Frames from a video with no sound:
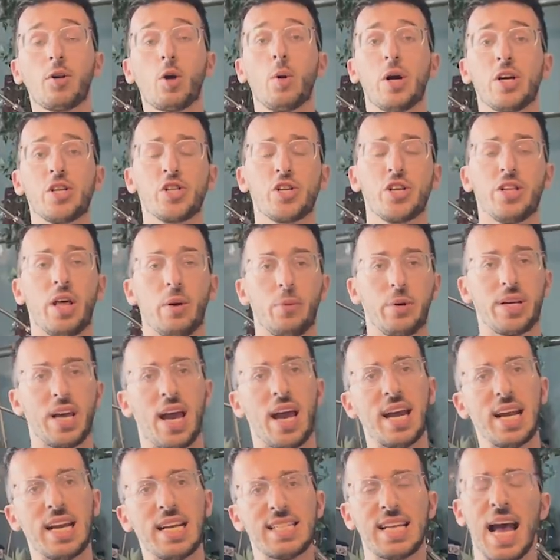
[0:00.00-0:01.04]
question that we
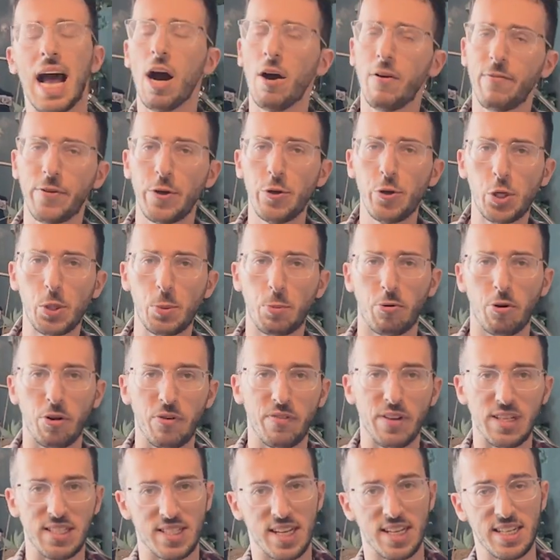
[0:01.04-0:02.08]
get is, how future-proof
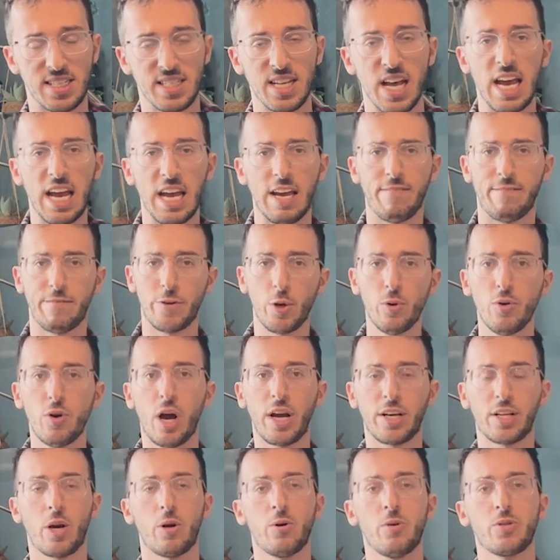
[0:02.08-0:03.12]
is this? If
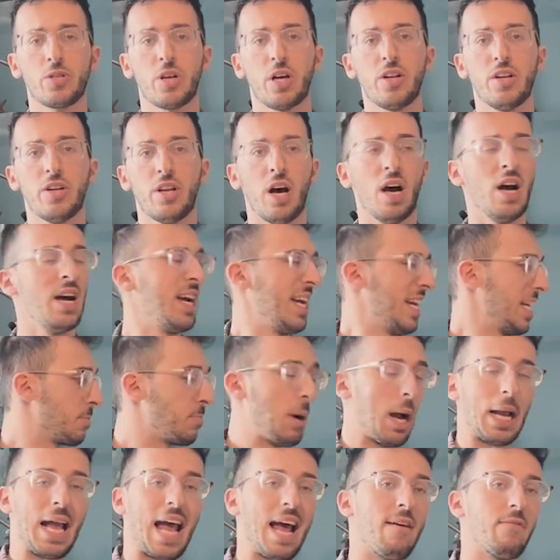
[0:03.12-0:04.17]
Vieunite goes under, is
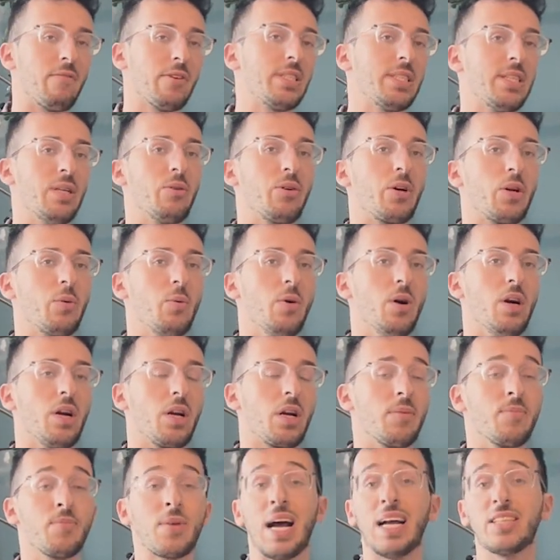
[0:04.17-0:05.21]
my canvas still going to work?
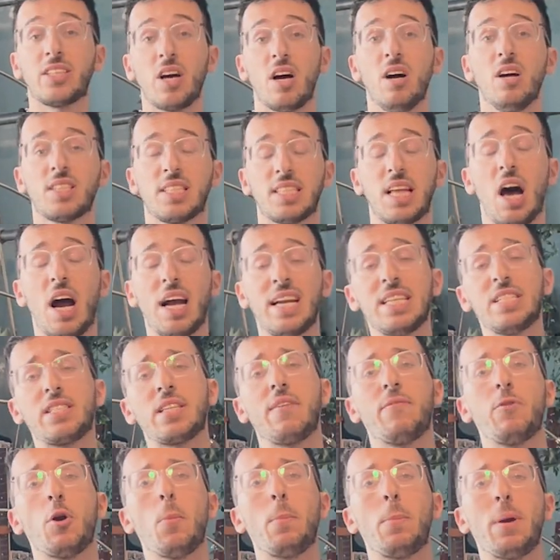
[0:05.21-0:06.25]
And to answer that, I need to
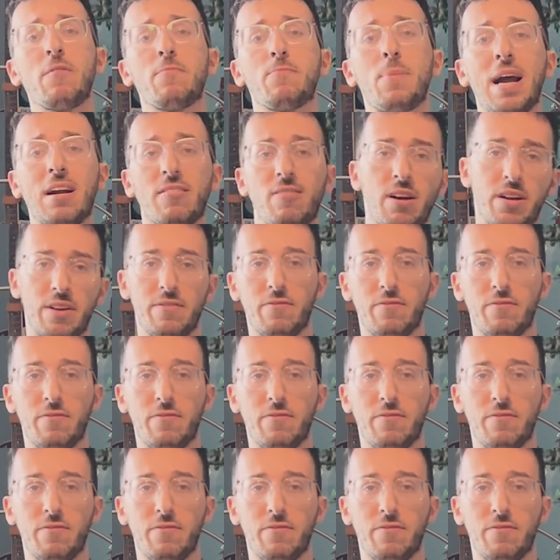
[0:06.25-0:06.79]
give you a bit of background